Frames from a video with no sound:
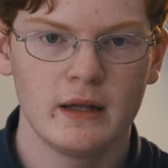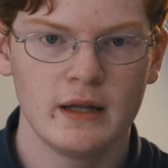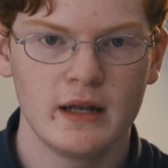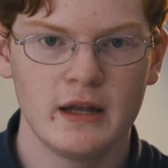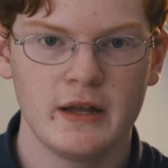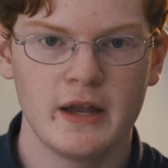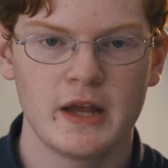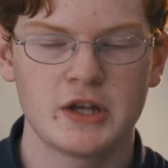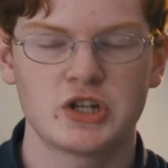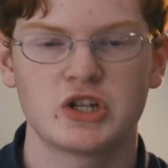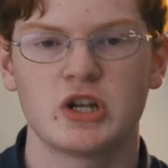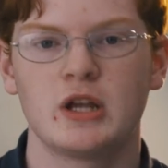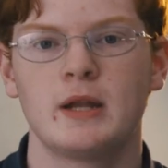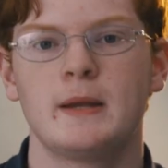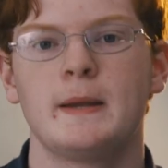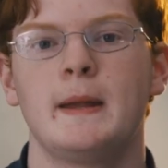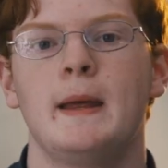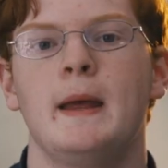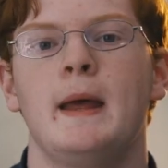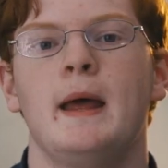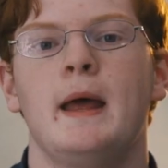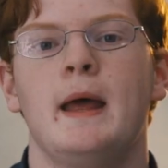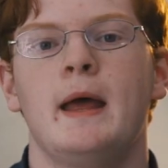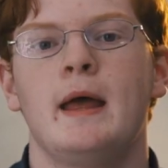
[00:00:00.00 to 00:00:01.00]
In addition,
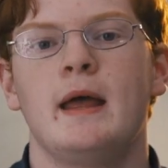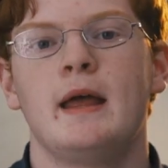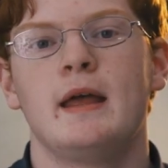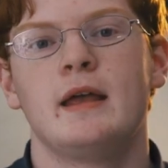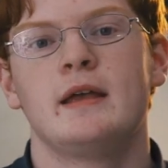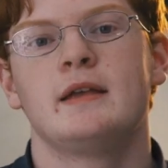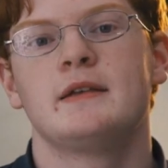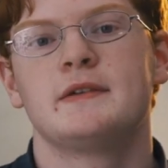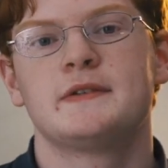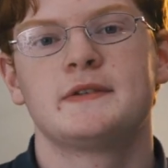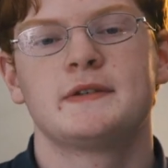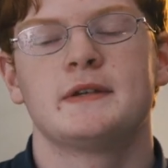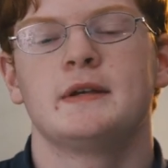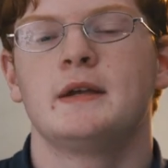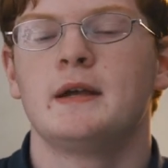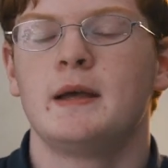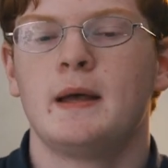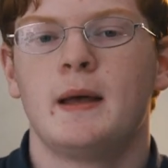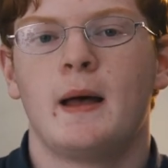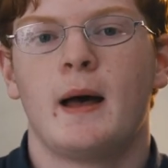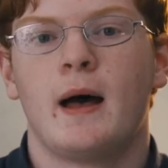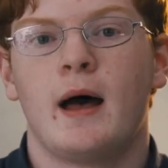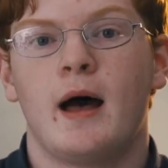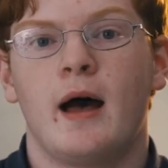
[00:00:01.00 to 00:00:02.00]

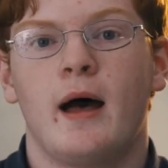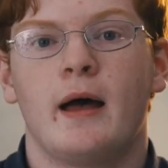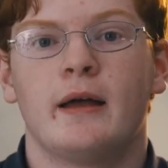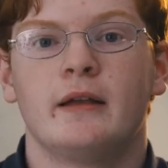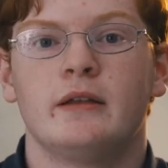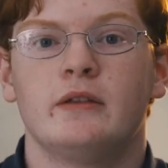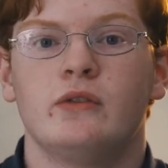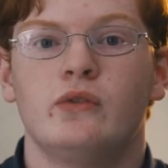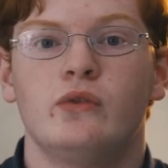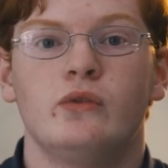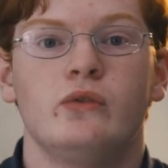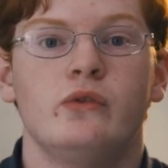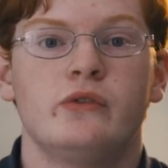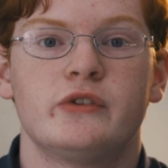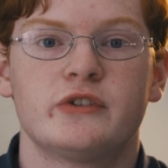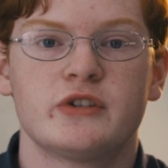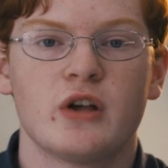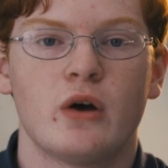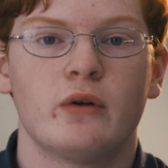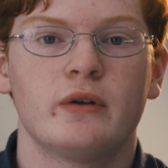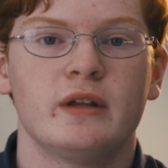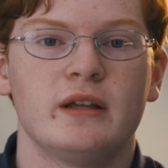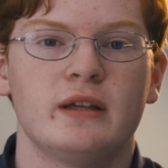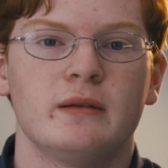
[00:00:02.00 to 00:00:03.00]

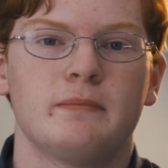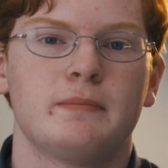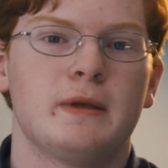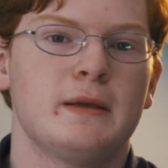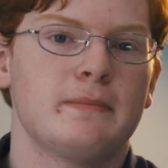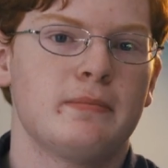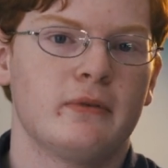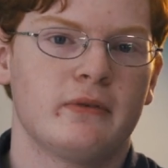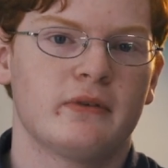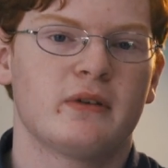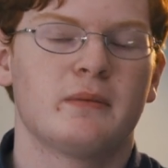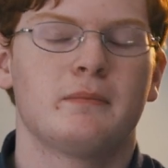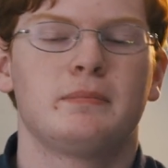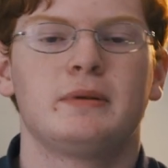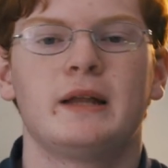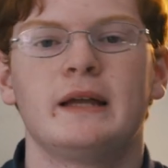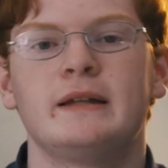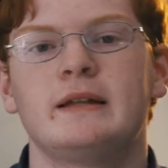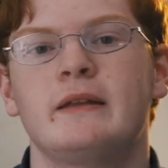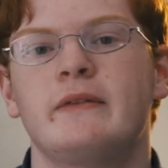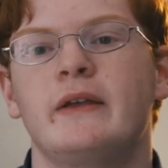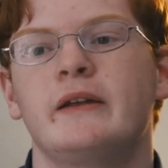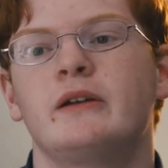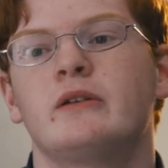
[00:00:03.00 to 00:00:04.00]
Sony, people have
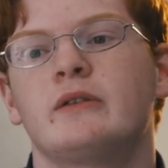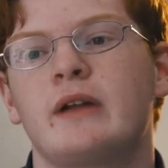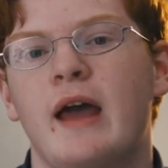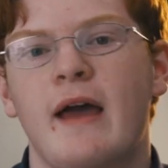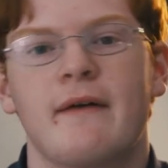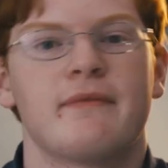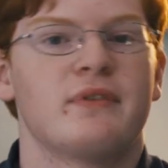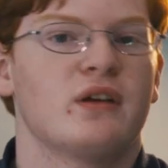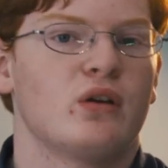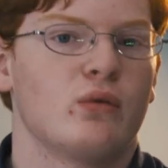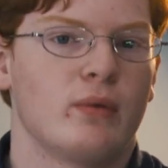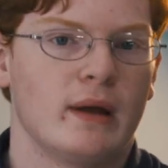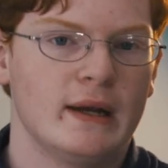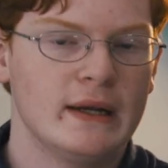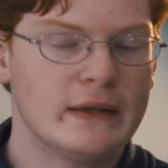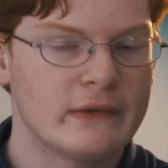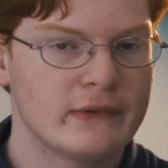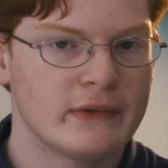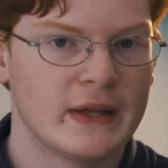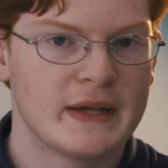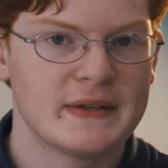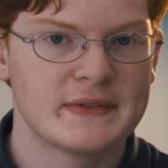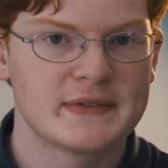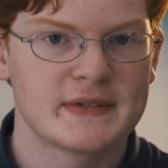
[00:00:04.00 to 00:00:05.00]
complained that they don't have the
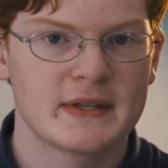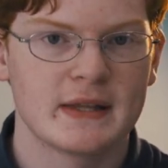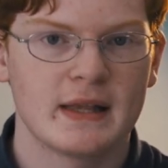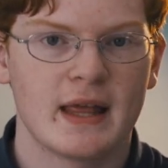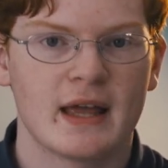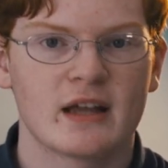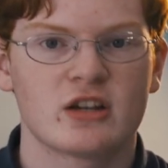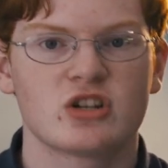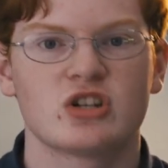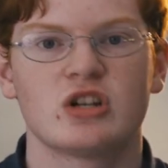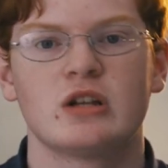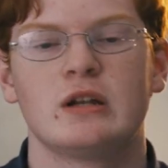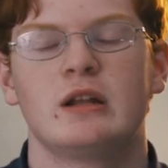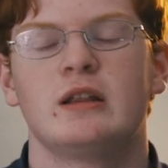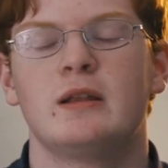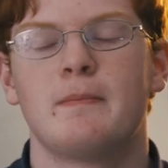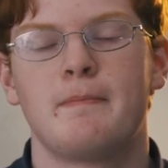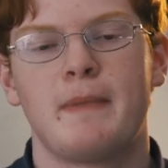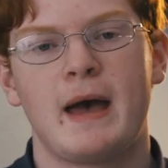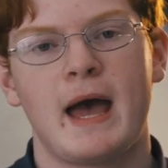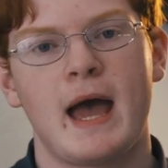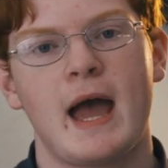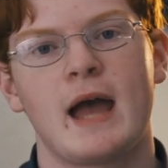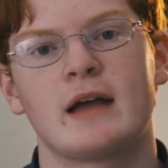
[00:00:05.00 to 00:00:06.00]
greatest lens selection in the
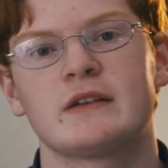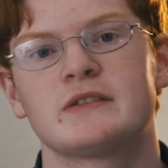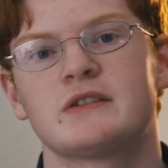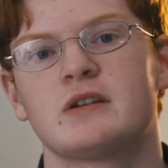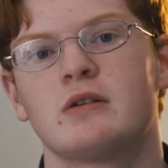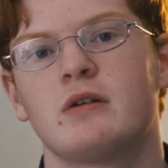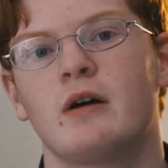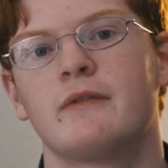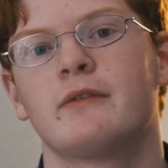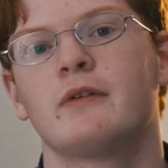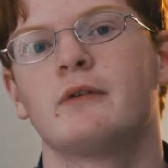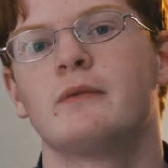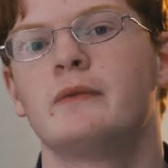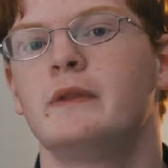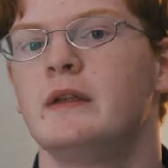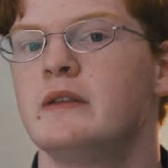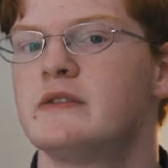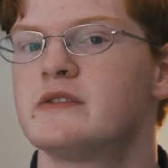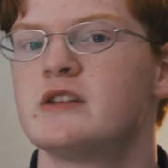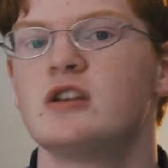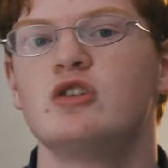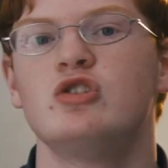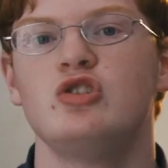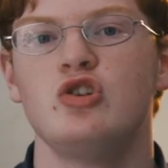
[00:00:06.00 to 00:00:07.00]
past. However,
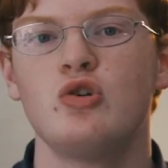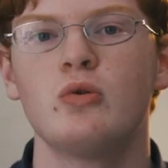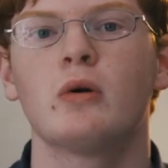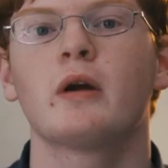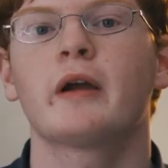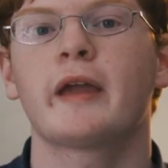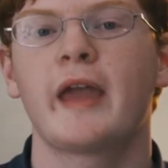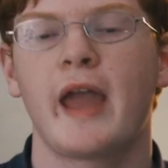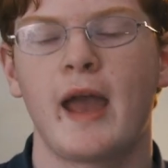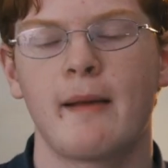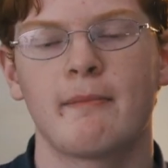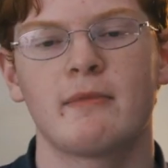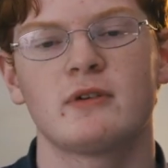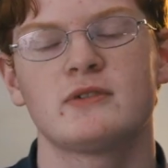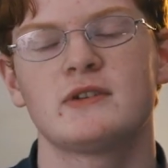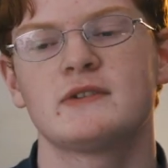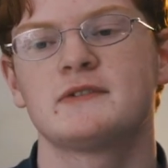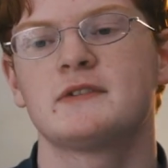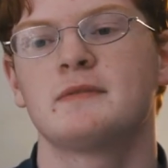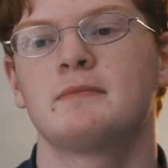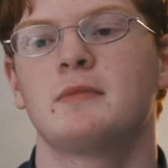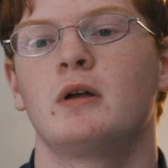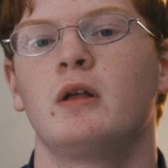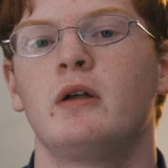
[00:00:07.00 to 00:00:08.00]
it's a newer camera
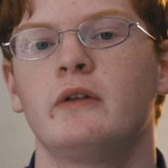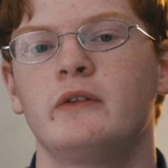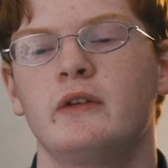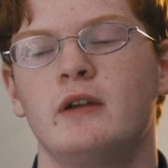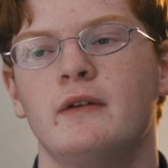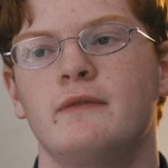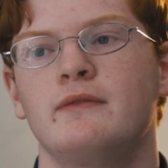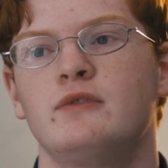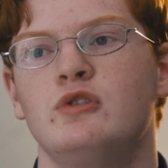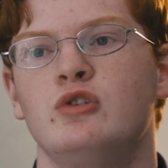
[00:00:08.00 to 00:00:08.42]
system relative